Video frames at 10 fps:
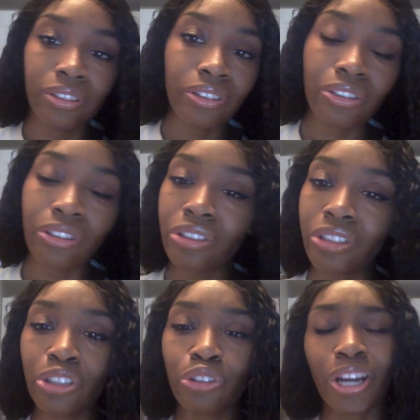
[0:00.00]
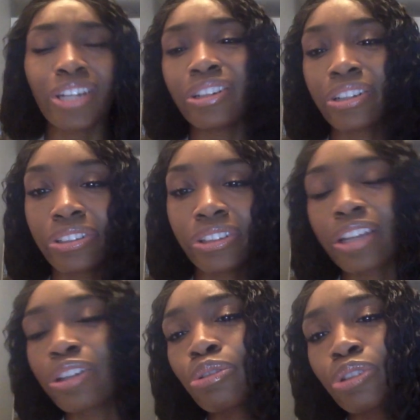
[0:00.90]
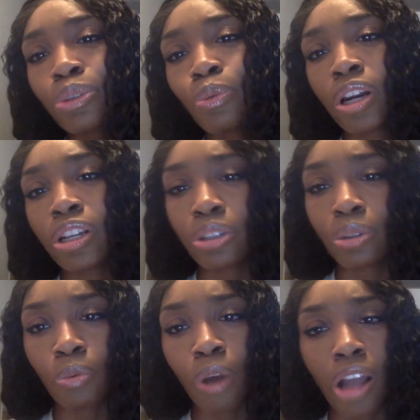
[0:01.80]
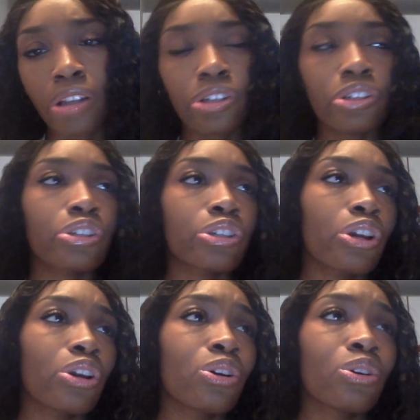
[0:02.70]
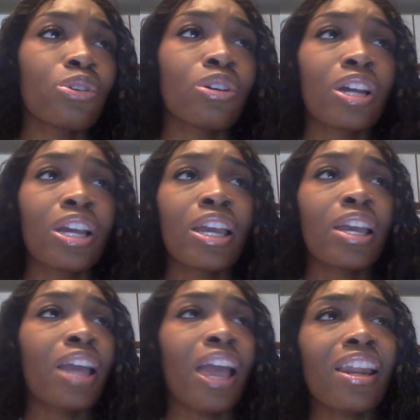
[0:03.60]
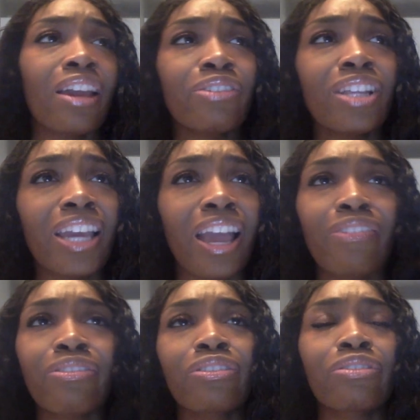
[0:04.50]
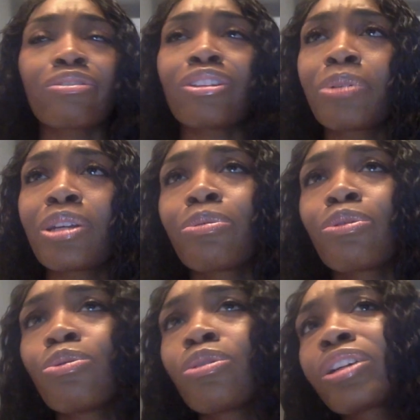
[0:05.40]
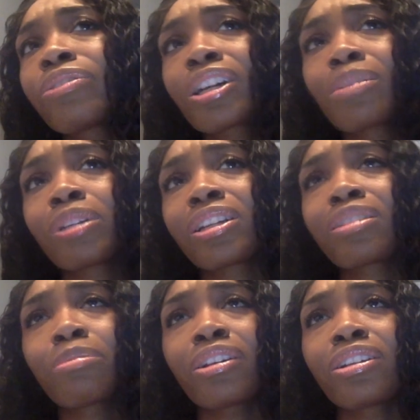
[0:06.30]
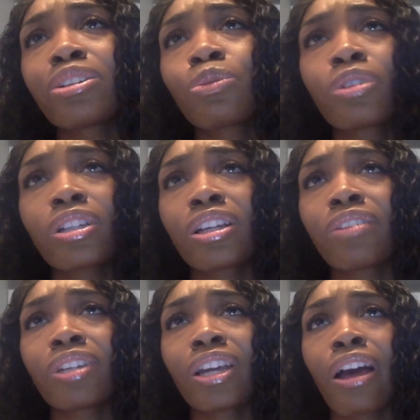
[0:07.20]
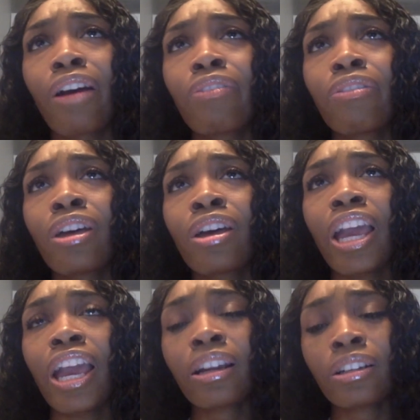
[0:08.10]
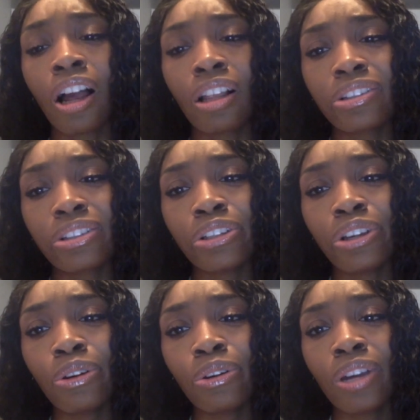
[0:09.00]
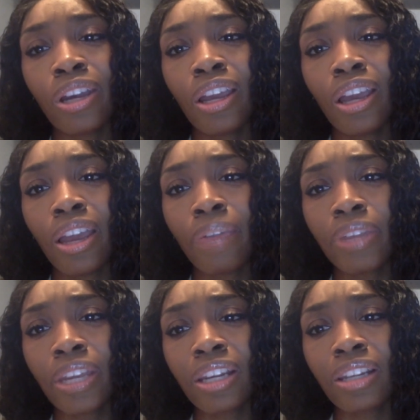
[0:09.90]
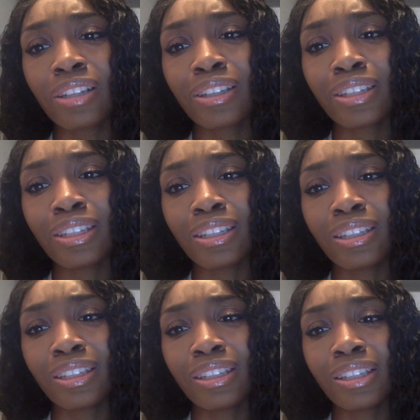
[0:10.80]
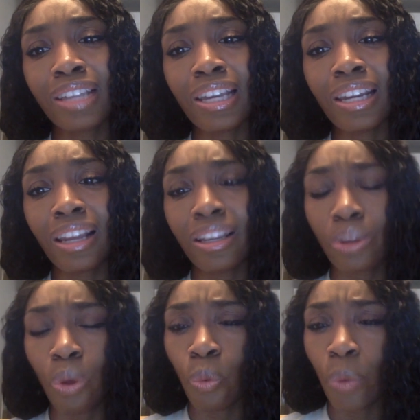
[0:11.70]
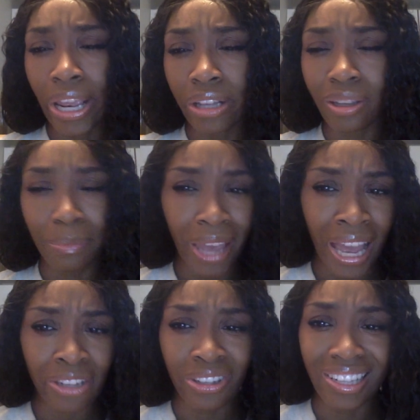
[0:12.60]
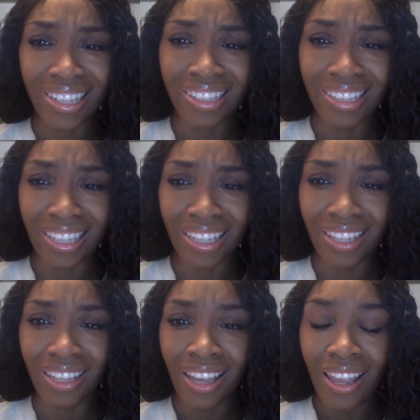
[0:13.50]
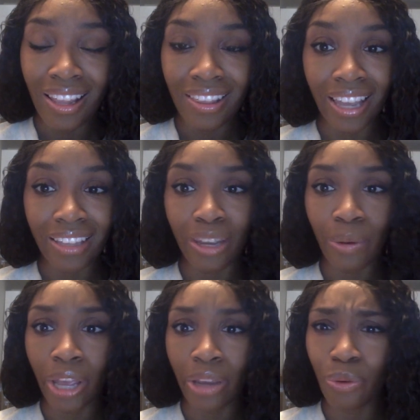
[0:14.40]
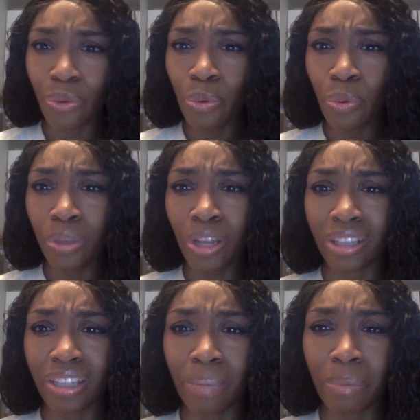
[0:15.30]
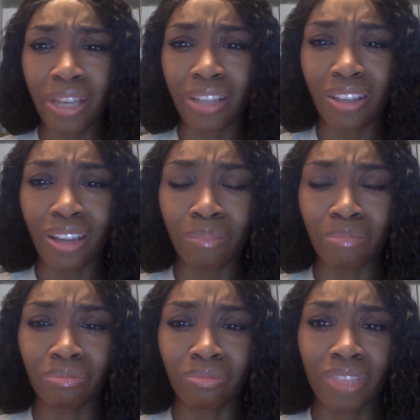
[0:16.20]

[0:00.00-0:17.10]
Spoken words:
trenders. Like, you just wanted to watch the show. And I feel like half of the people who are even complaining about this wouldn't even have acknowledged the show if they didn't see it as a way to bash DC. Like, they were like, ooh, look, they picked some